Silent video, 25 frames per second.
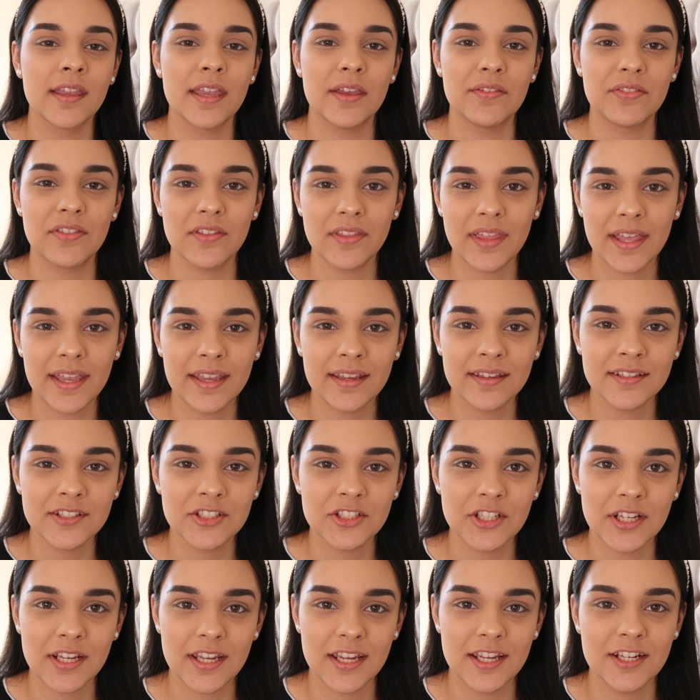If the lighting has
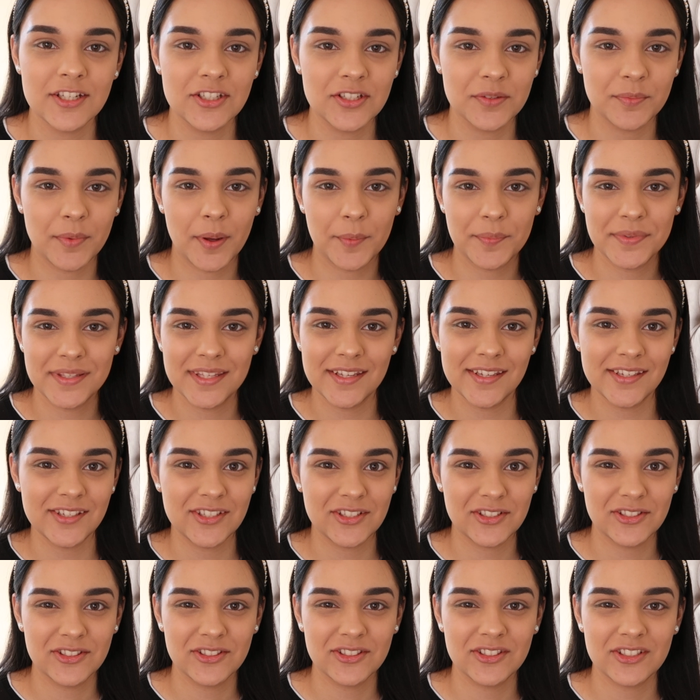changed and my
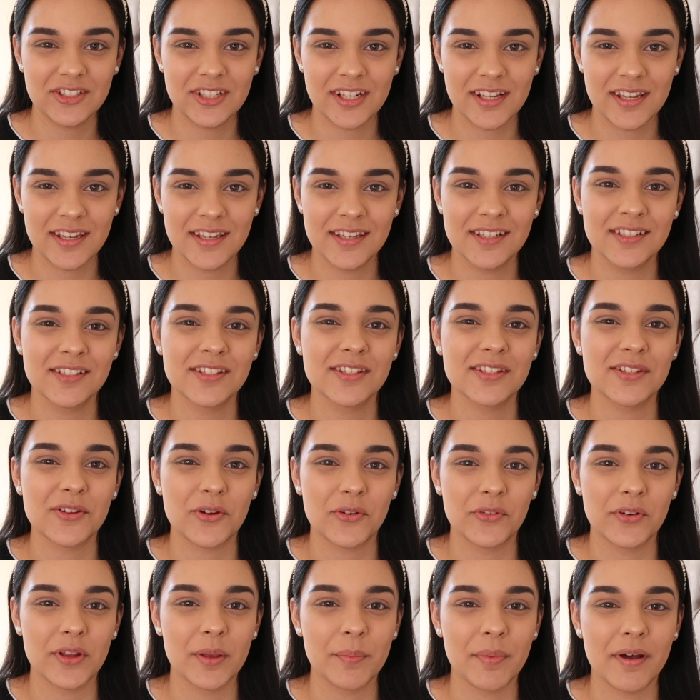position's changed,
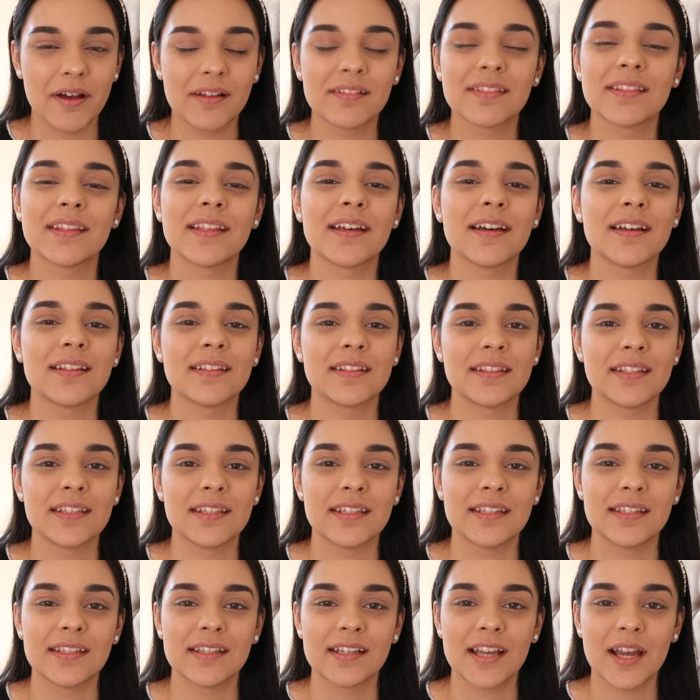sorry about that.
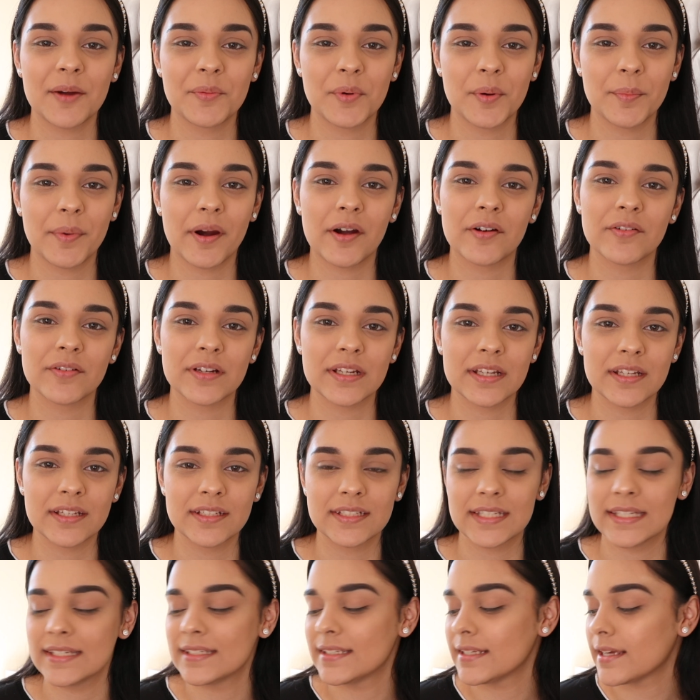The camera battery
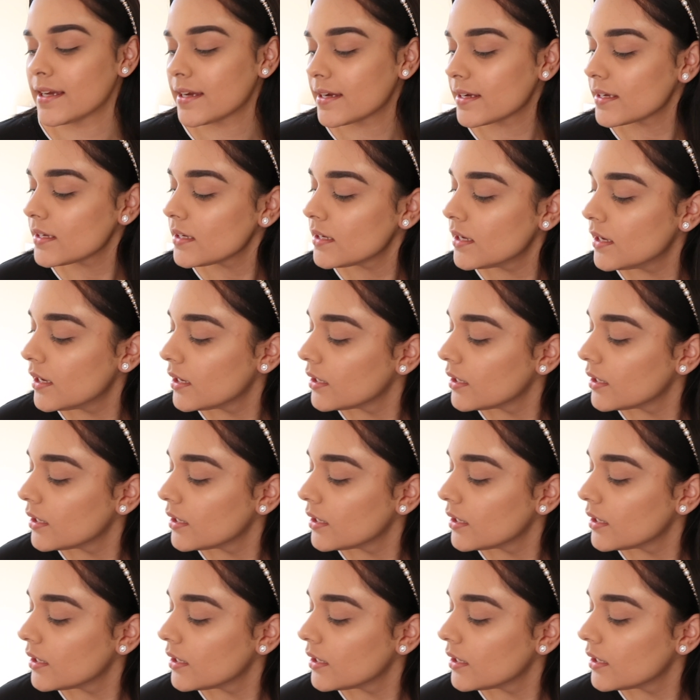did die.